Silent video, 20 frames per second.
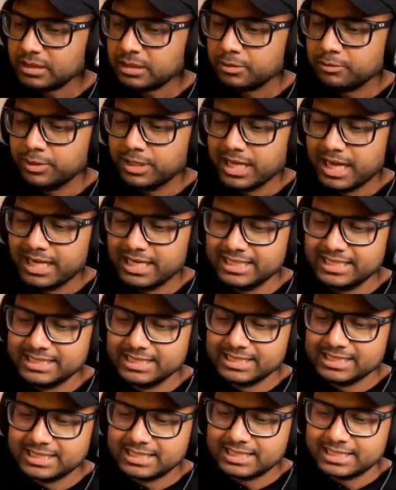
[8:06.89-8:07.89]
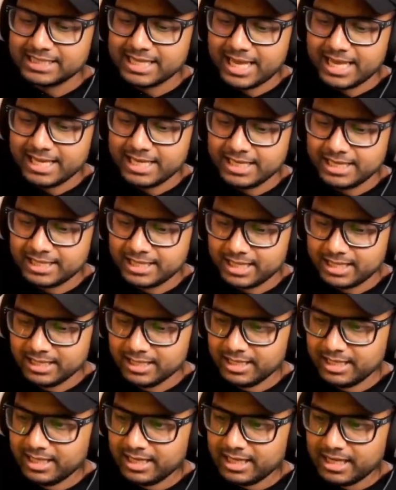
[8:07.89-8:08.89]
We got an insane
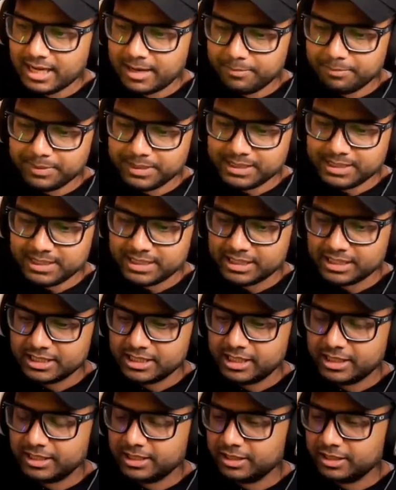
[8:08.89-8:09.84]
composition here.